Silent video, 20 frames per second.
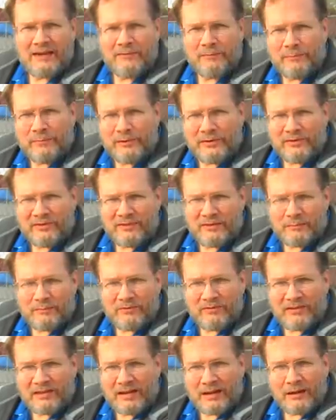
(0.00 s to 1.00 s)
have put
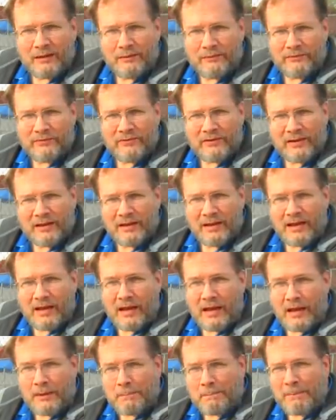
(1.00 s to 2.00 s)
themselves
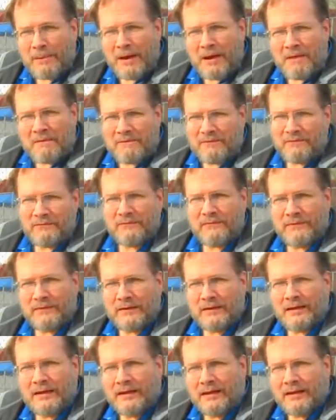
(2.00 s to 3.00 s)
above
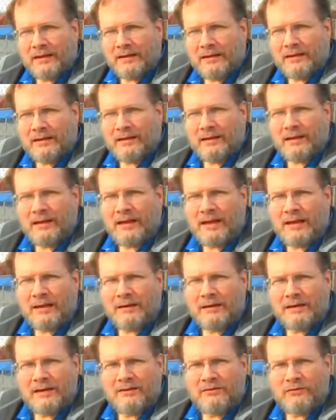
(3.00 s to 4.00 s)

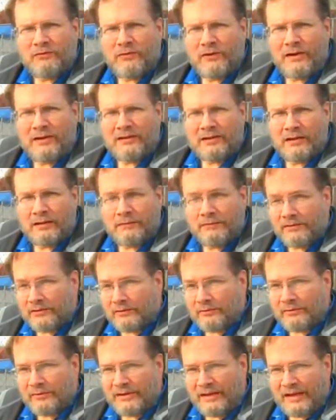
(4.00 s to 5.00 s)
and in front of
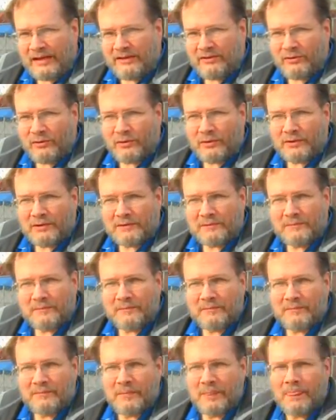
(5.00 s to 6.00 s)
the Creator.
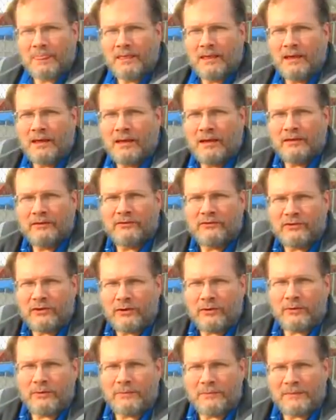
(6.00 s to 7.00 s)

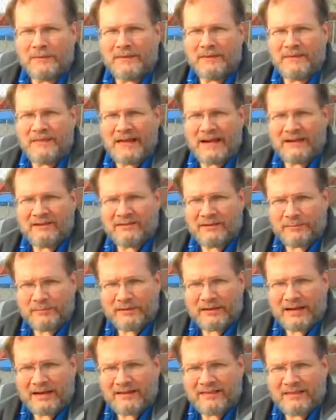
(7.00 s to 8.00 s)
So that's
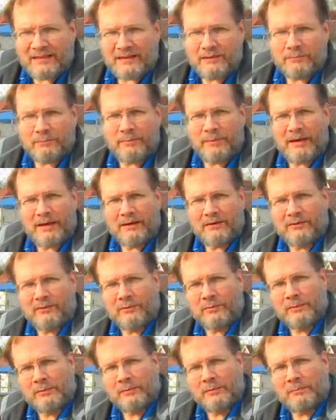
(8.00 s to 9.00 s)
something I think bears
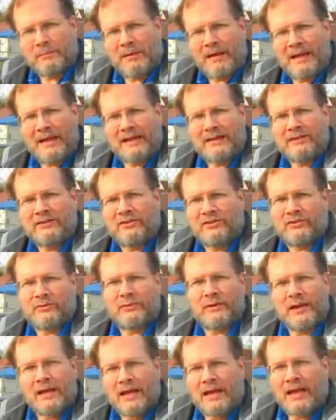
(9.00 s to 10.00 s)
mind to.
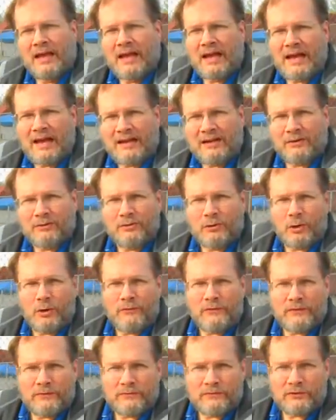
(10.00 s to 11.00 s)
I don't
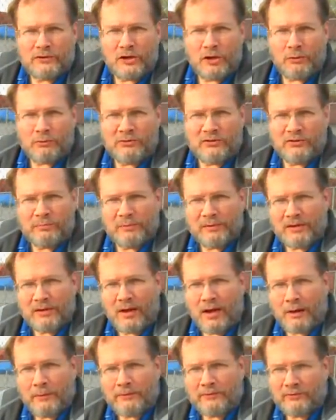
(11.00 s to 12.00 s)
know if you've noticed, but
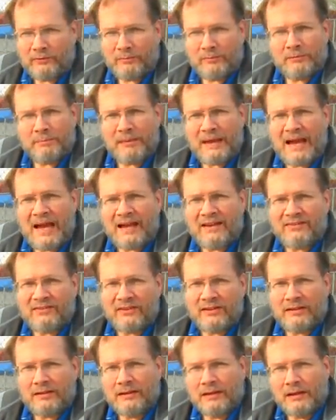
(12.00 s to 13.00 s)
Congress has been
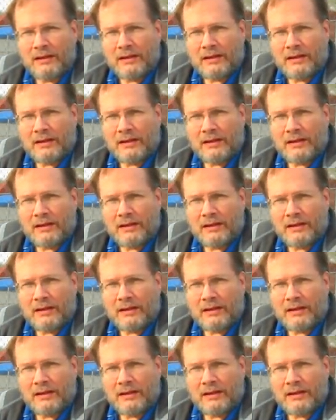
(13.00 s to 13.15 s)
passing